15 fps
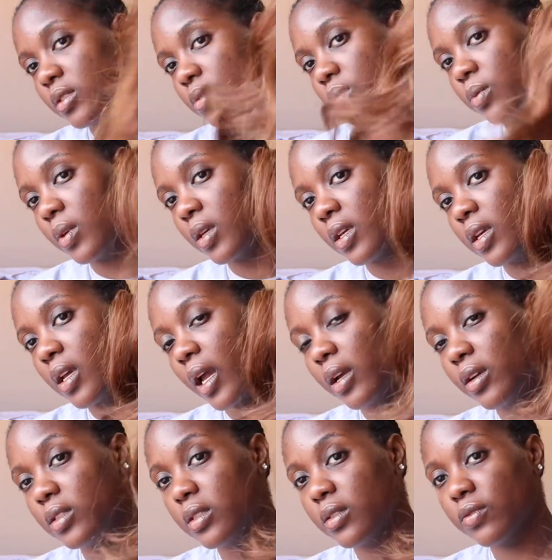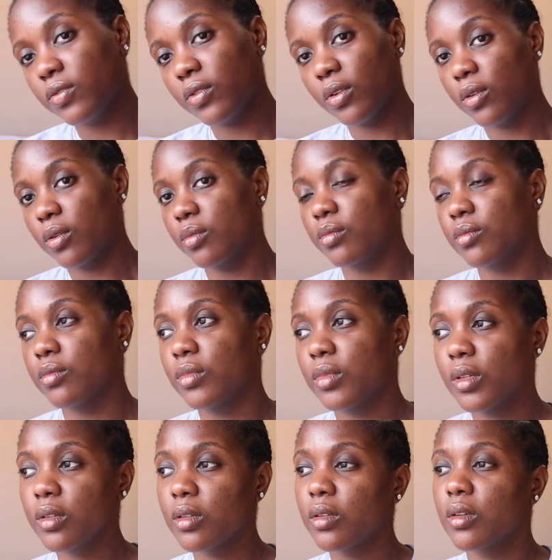this wig. I got it from
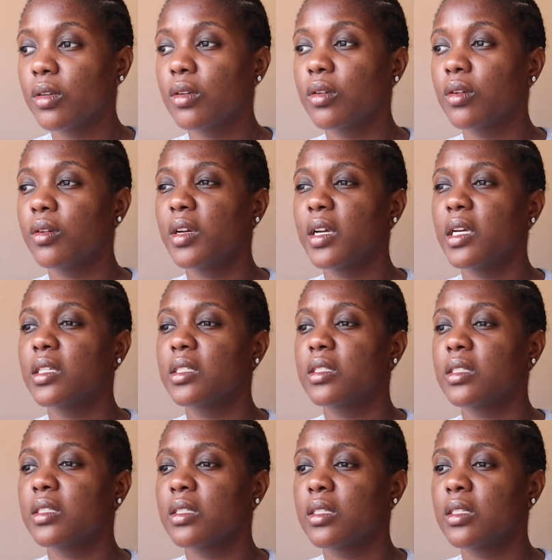Grace.